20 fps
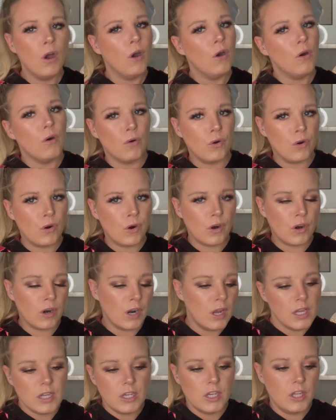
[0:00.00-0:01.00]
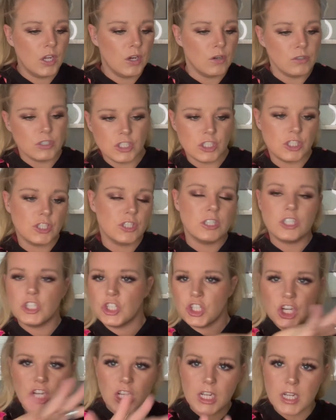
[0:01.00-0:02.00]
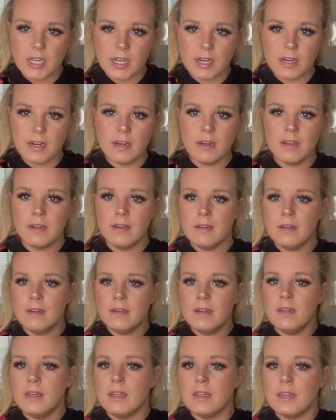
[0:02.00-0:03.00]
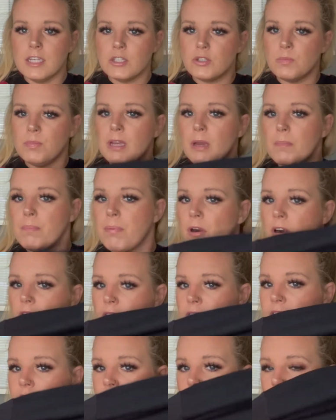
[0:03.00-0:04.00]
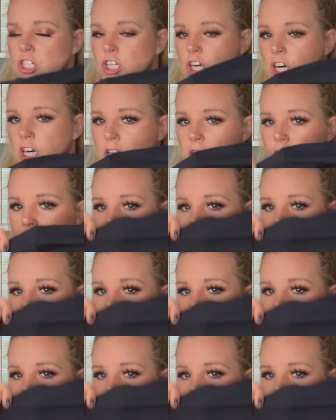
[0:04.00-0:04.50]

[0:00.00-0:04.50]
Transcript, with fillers: or, you know, just chilling, this would be a perfect shirt